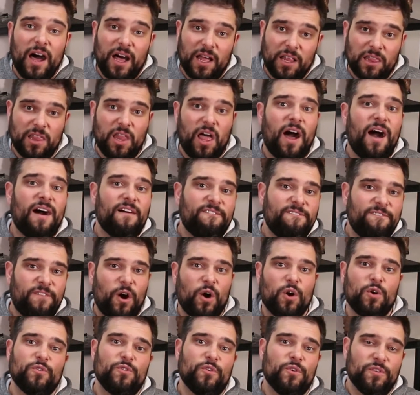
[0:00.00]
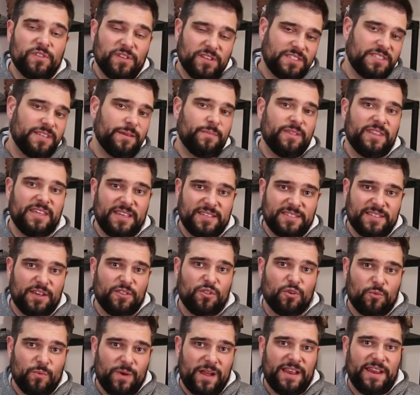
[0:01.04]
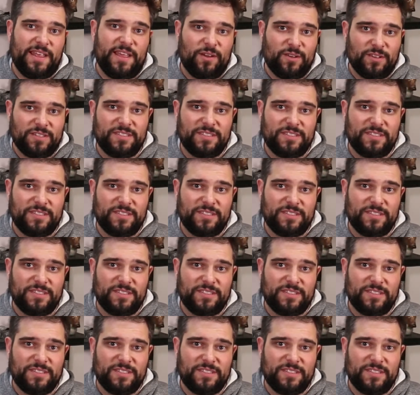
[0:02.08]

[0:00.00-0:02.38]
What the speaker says: a lot farther than some of these other radio